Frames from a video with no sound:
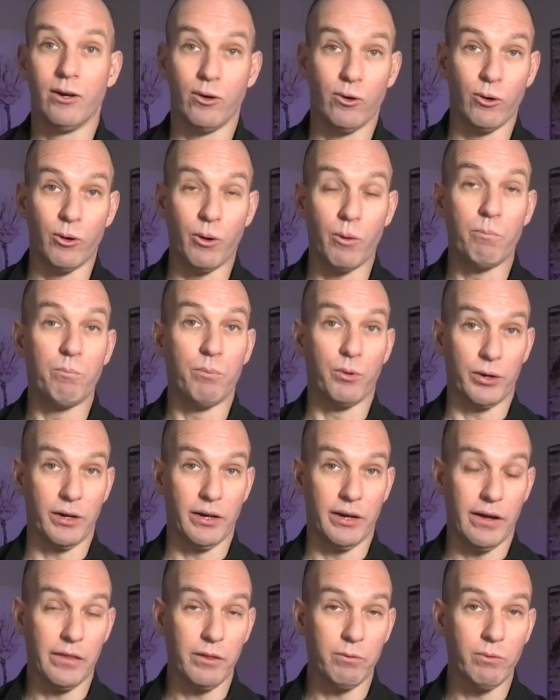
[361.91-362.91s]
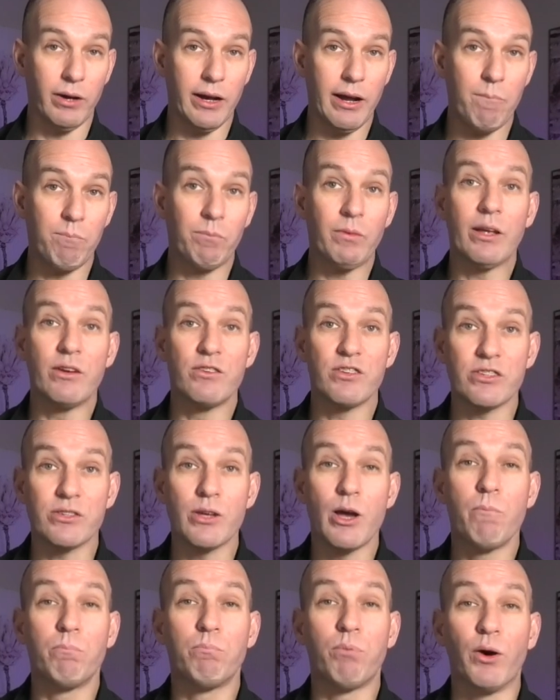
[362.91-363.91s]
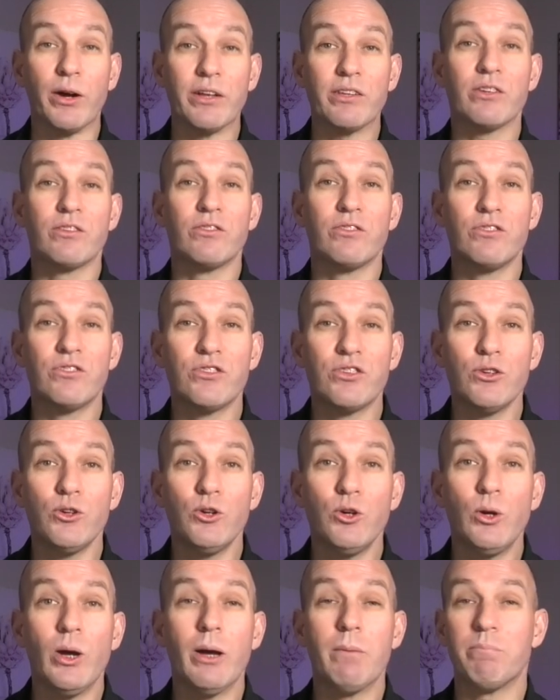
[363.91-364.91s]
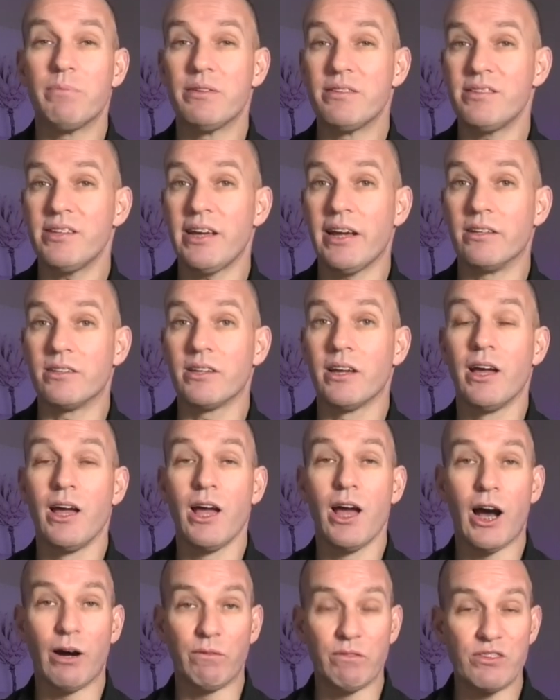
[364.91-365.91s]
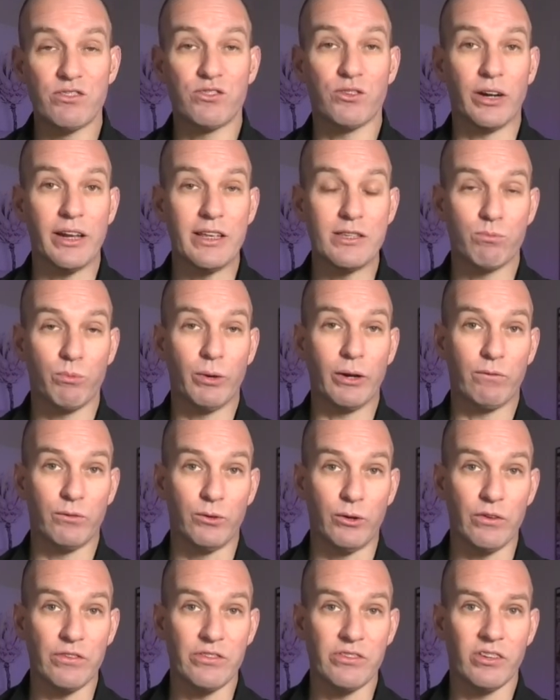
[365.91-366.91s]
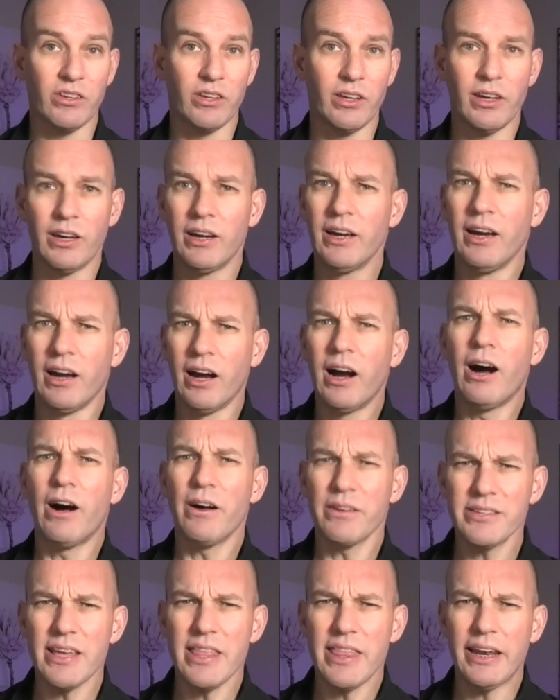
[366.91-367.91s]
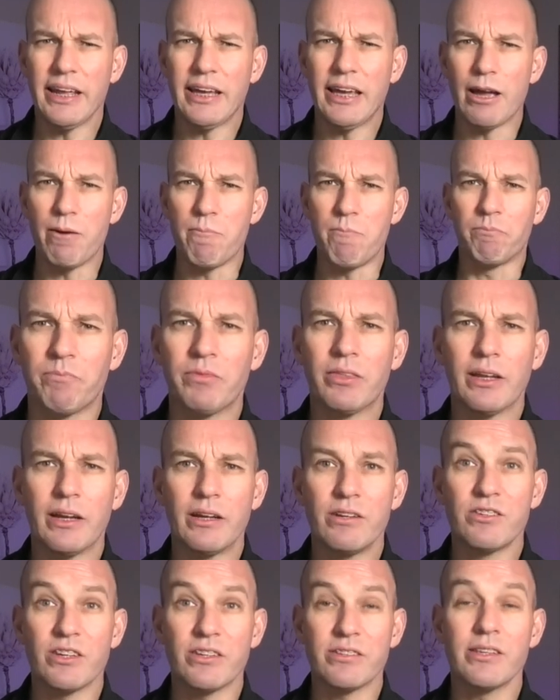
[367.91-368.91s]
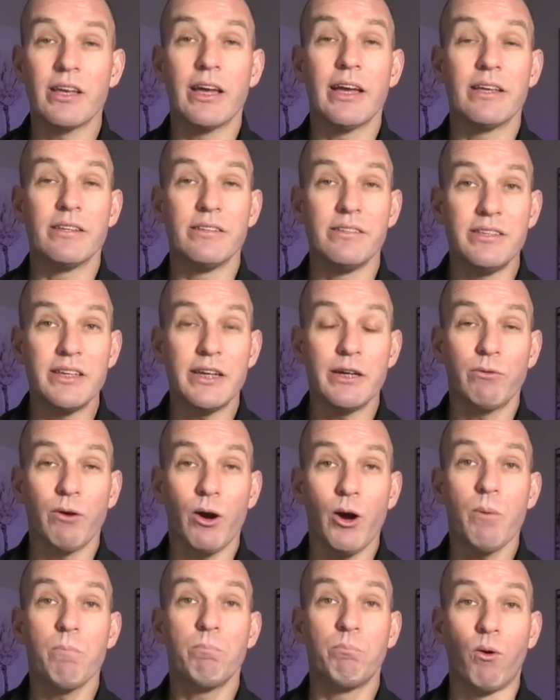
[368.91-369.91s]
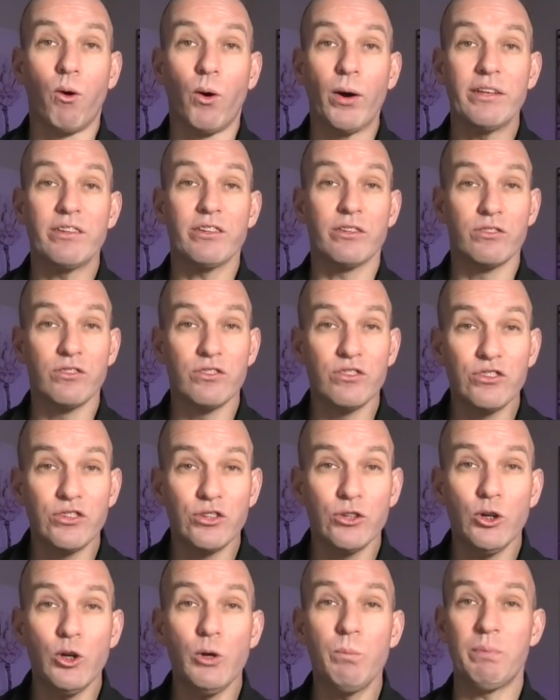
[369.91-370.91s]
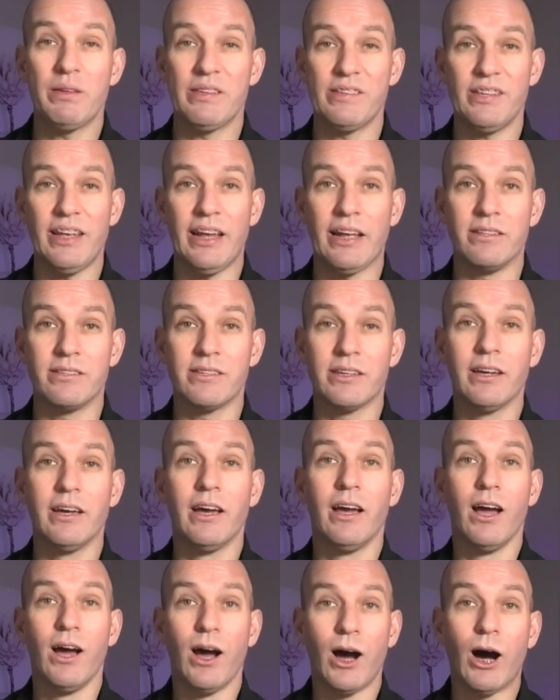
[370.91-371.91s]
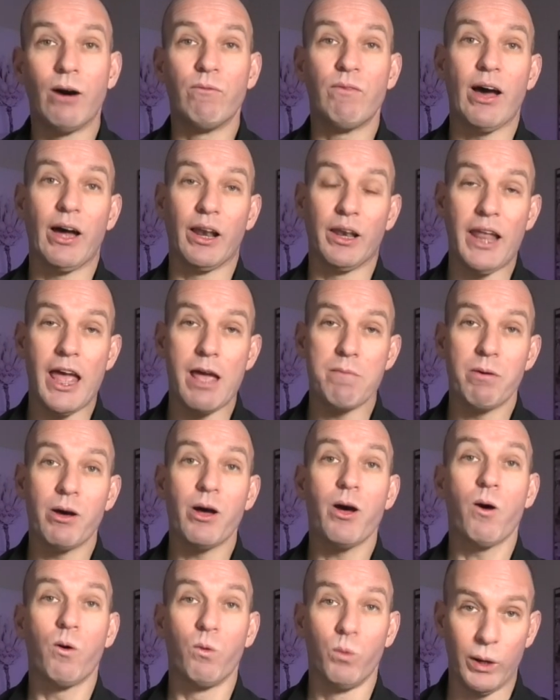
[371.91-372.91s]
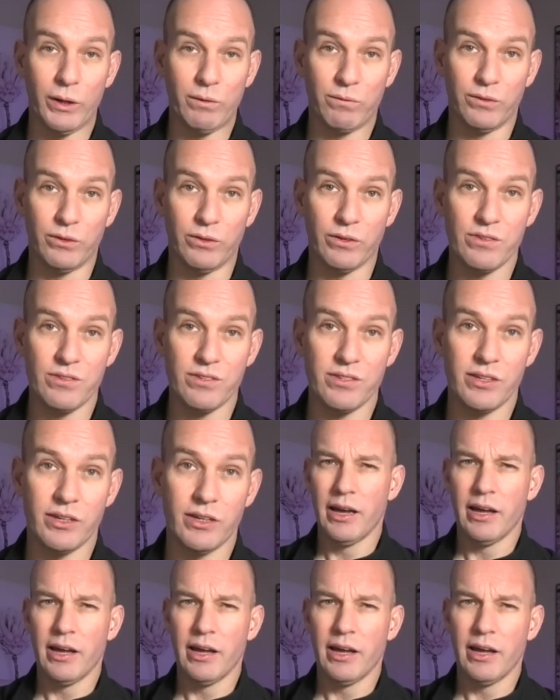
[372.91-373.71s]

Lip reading: Or put another way, just 0.2% of Australia's workforce. I'll say that again. Just 0.2% of our labour workforce.